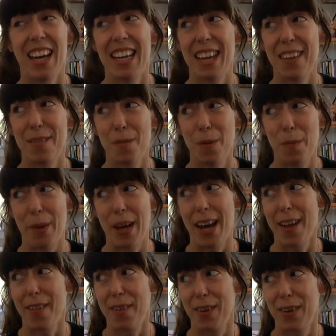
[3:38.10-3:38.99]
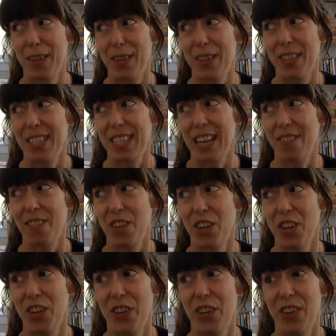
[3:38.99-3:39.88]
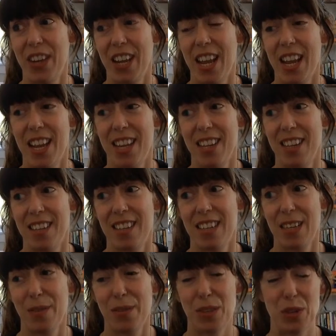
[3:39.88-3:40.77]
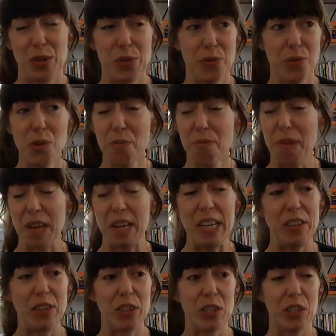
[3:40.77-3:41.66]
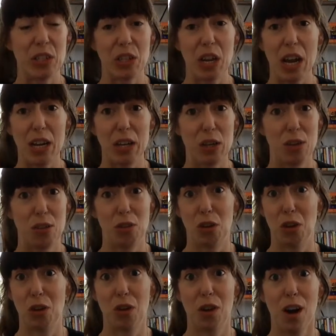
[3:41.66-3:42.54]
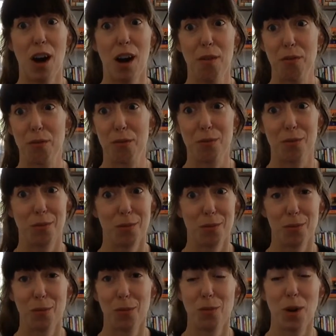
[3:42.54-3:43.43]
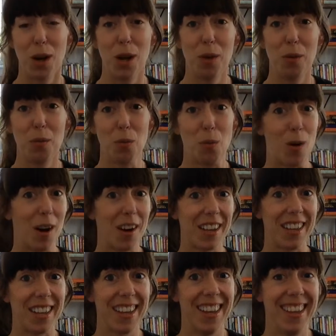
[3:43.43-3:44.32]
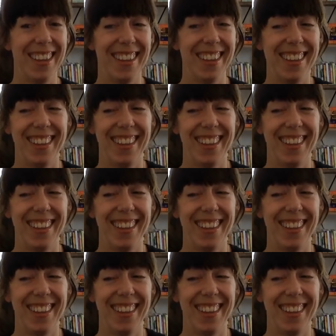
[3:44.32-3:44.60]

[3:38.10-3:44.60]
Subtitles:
gave him a bath earlier this afternoon and he was in his room and he just kind of took off run walking.